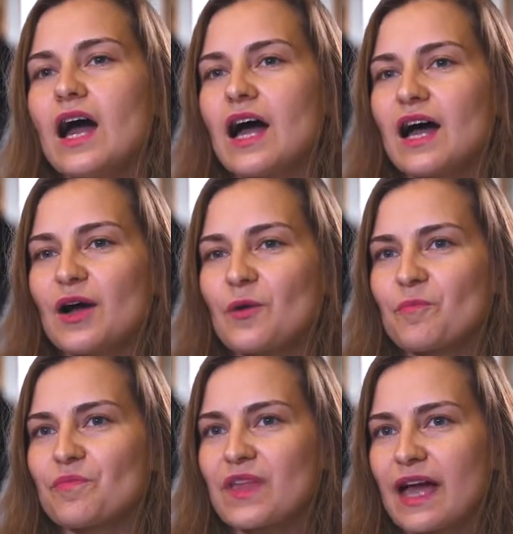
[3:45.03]

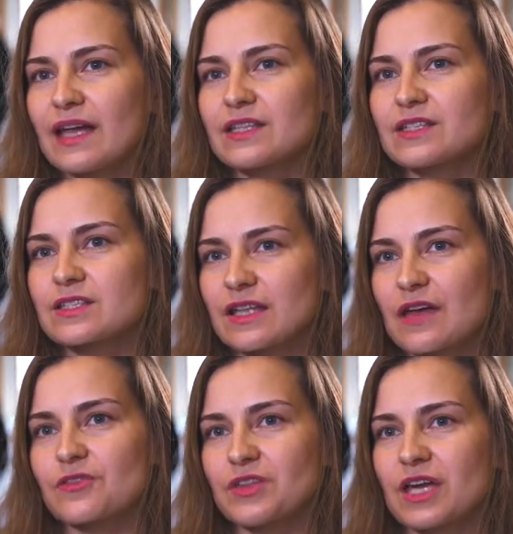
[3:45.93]
And
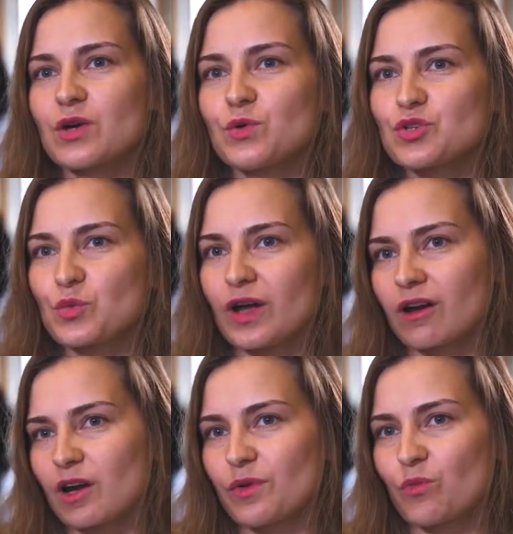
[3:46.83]
another thing which we are
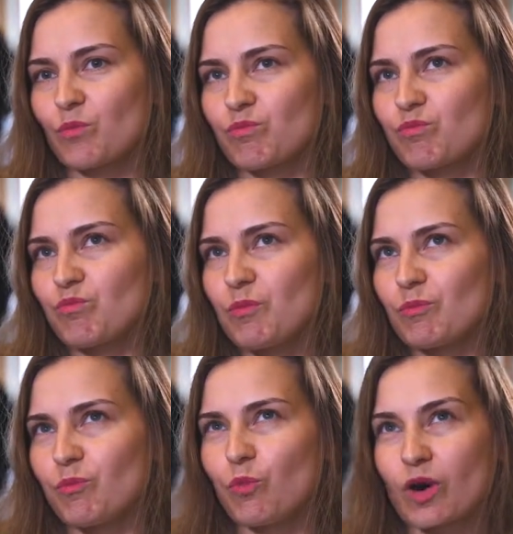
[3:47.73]
going to be
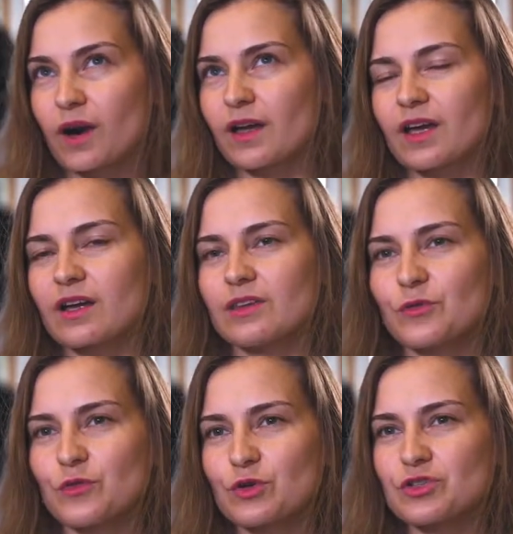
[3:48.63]
working in
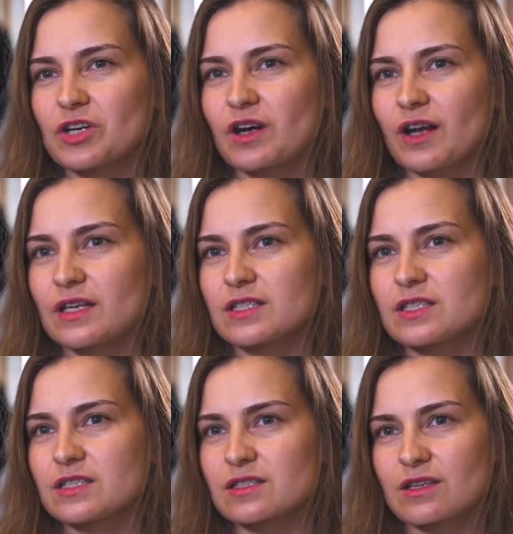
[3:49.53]
the future
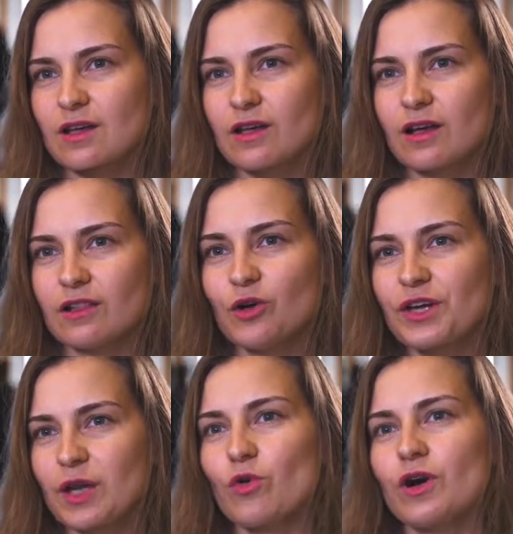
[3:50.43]
is
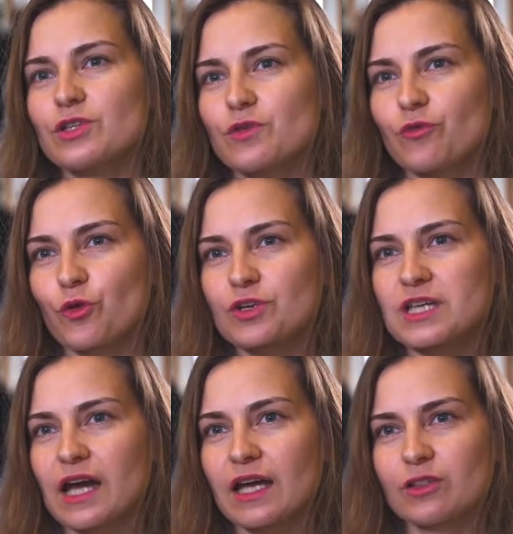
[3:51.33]
looking more into the
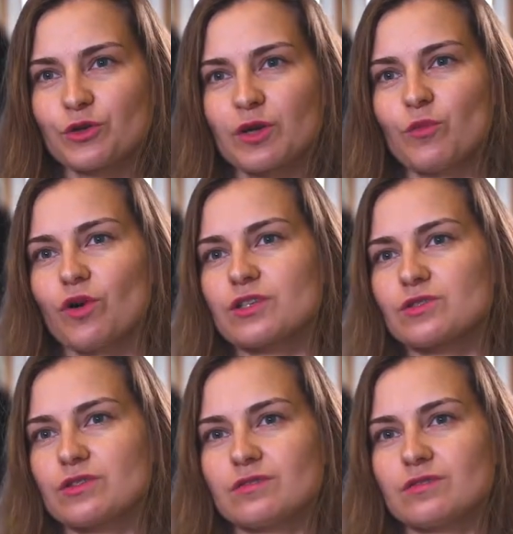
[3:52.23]
foresight, looking more into